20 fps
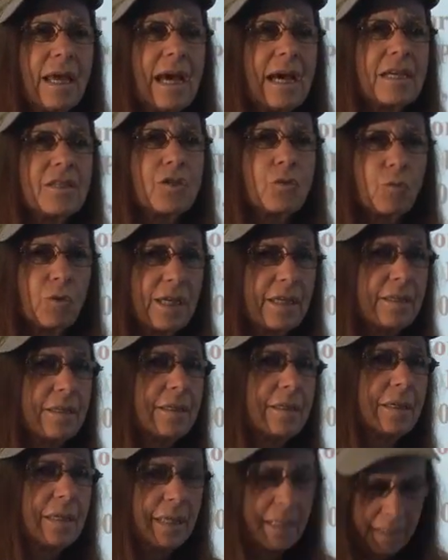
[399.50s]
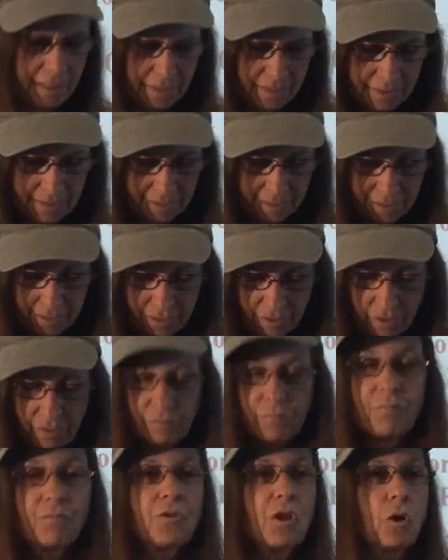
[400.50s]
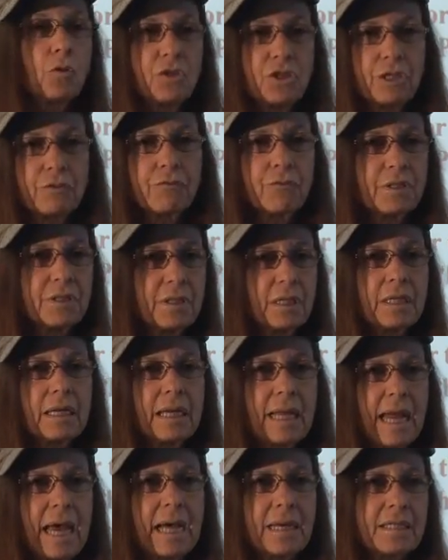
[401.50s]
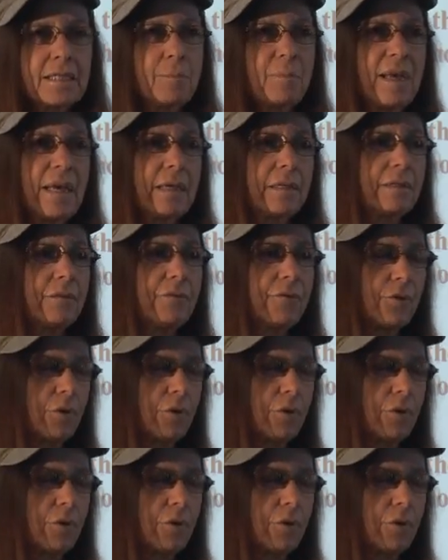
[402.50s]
as written is no different than it has been